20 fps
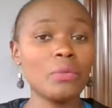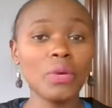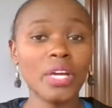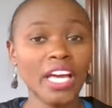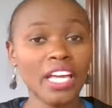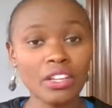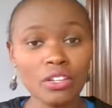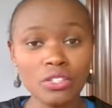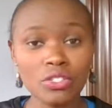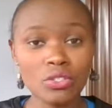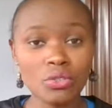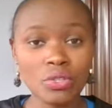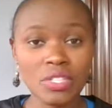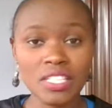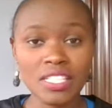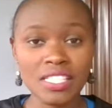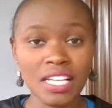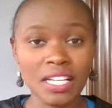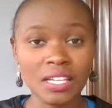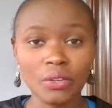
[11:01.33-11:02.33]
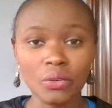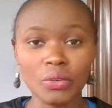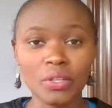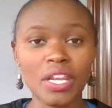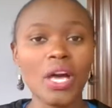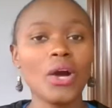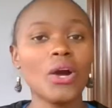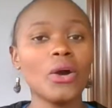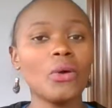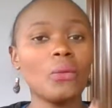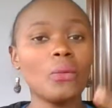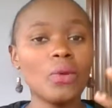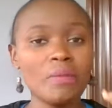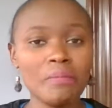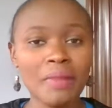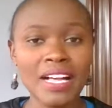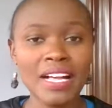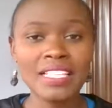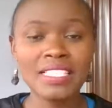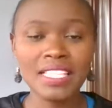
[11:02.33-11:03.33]
we cannot do this alone. We
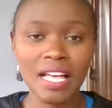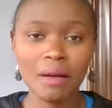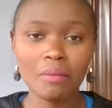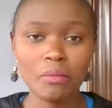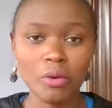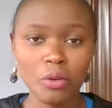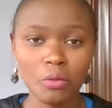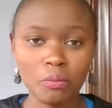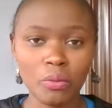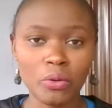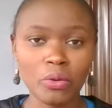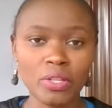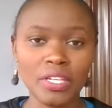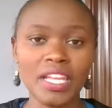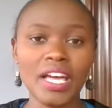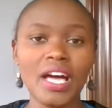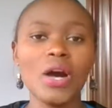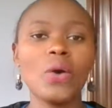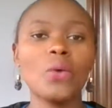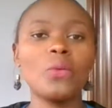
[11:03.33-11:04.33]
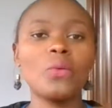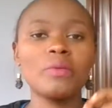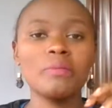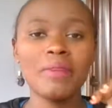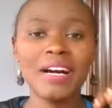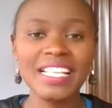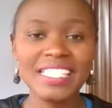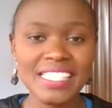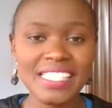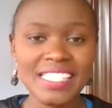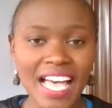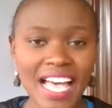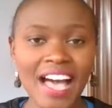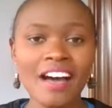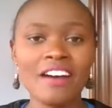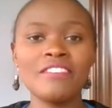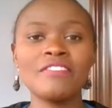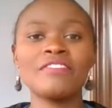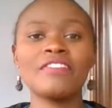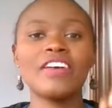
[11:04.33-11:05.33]
must come on board. We must
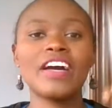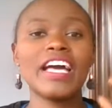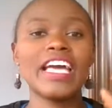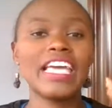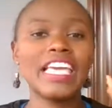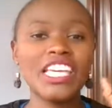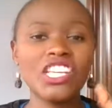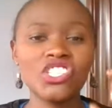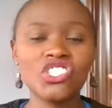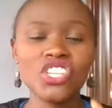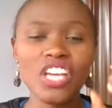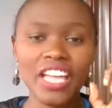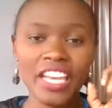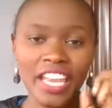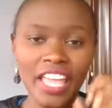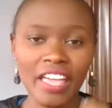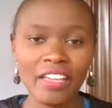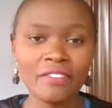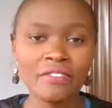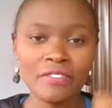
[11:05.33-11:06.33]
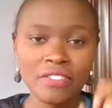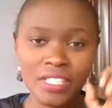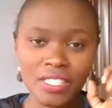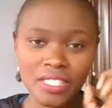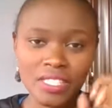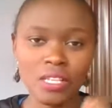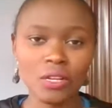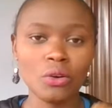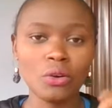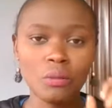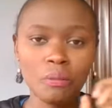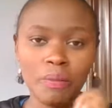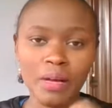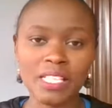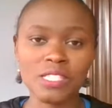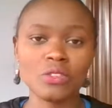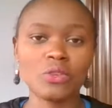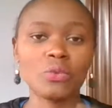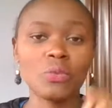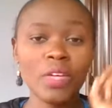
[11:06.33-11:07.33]
have each and every single
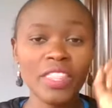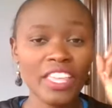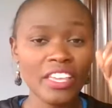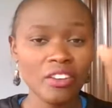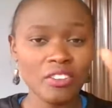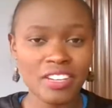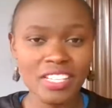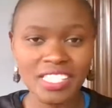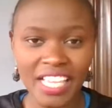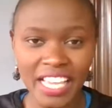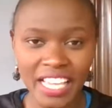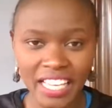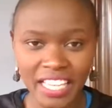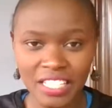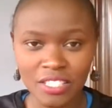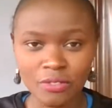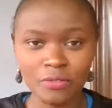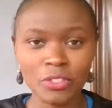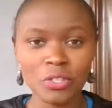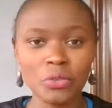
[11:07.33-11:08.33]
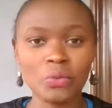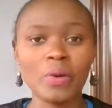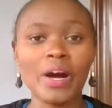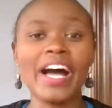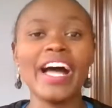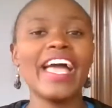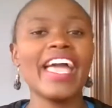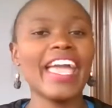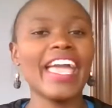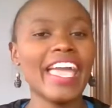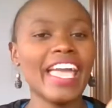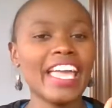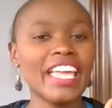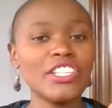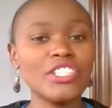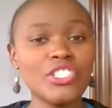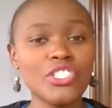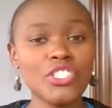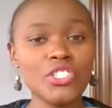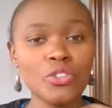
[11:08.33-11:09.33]
person, whether you're a silent viewer
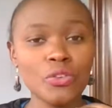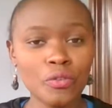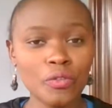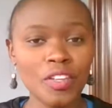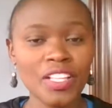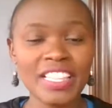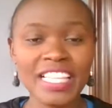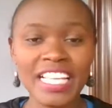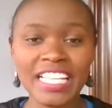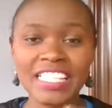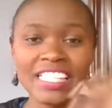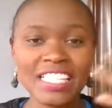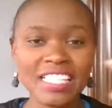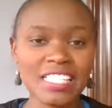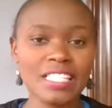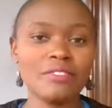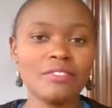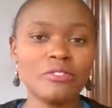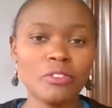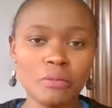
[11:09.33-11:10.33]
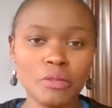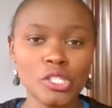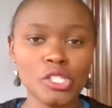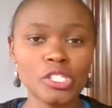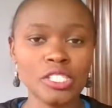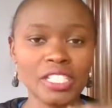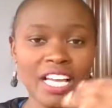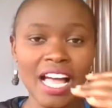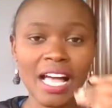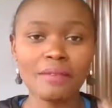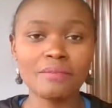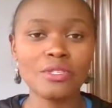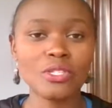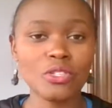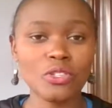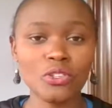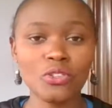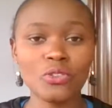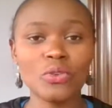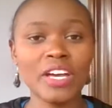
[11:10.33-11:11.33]
and you feel that this information comes
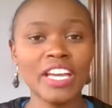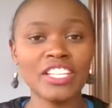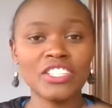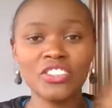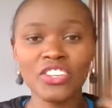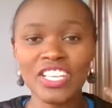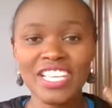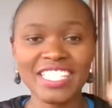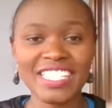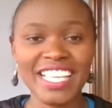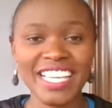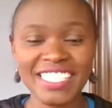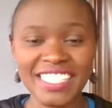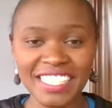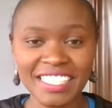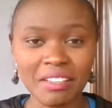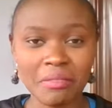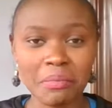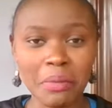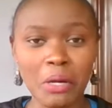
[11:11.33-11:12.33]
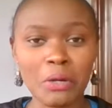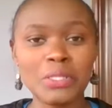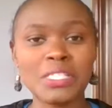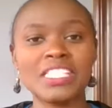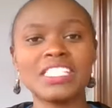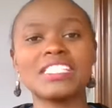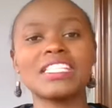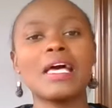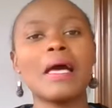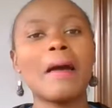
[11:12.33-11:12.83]
to you and you're excited about it,